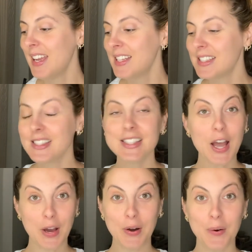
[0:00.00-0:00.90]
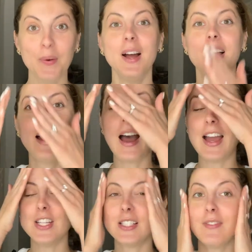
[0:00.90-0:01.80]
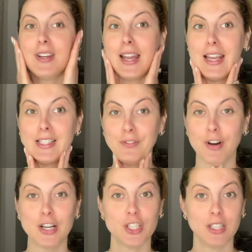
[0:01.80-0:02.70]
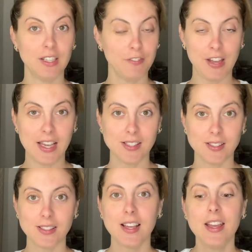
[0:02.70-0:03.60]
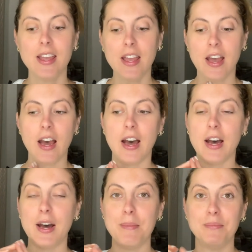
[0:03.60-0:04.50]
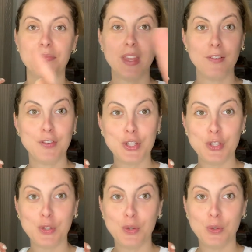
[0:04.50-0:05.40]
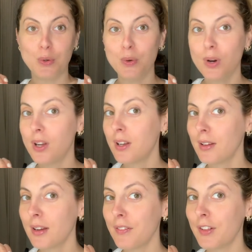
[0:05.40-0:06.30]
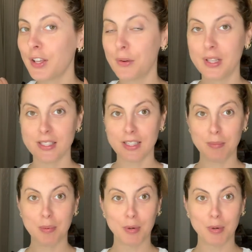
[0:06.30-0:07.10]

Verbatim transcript: So I just have a nice fresh clean face. Um, if you I feel like you can see me